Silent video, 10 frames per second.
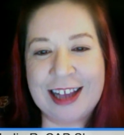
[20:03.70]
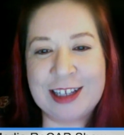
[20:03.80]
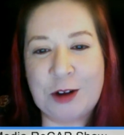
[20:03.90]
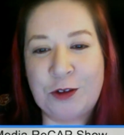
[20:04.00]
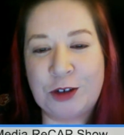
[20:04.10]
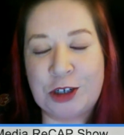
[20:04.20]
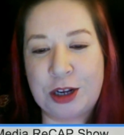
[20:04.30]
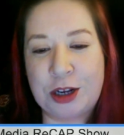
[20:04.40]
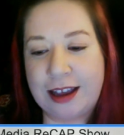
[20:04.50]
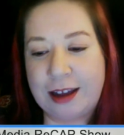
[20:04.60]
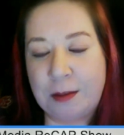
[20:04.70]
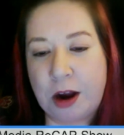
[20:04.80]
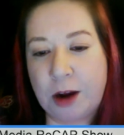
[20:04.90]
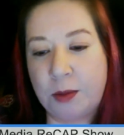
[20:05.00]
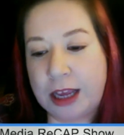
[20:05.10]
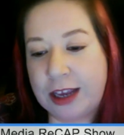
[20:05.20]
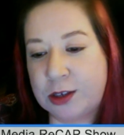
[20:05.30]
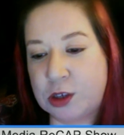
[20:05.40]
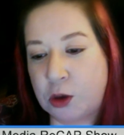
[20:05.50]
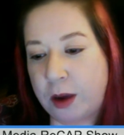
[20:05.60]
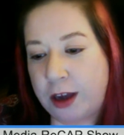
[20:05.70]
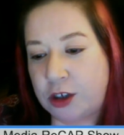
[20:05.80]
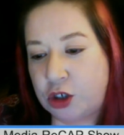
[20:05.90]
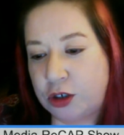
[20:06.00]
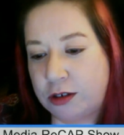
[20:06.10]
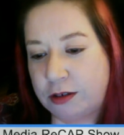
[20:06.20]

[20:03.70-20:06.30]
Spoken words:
much for tuning in. Barb, thank you so much.